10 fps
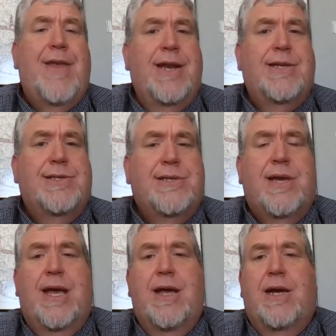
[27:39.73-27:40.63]
And that is
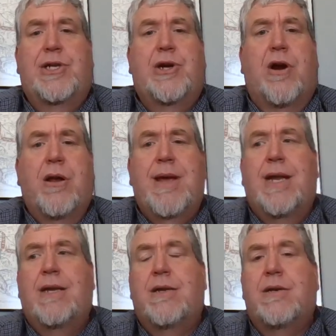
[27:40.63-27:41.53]

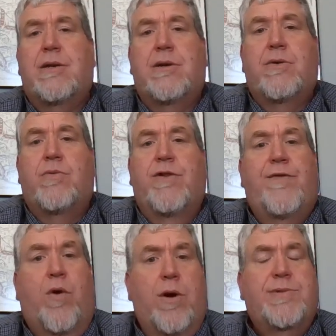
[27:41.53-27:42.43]
Charlemagne
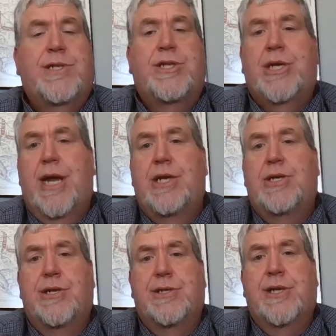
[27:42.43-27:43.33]
reforms and
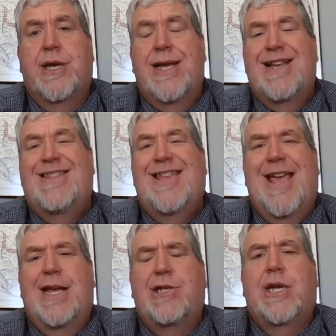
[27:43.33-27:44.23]
changes
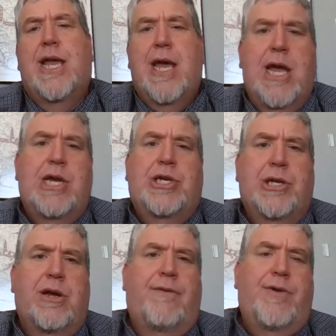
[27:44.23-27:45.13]
the
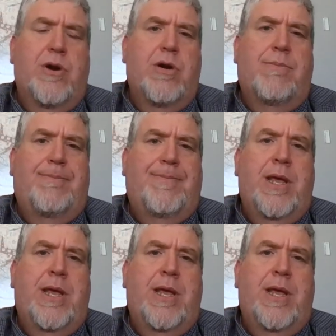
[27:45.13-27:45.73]
education of Europe.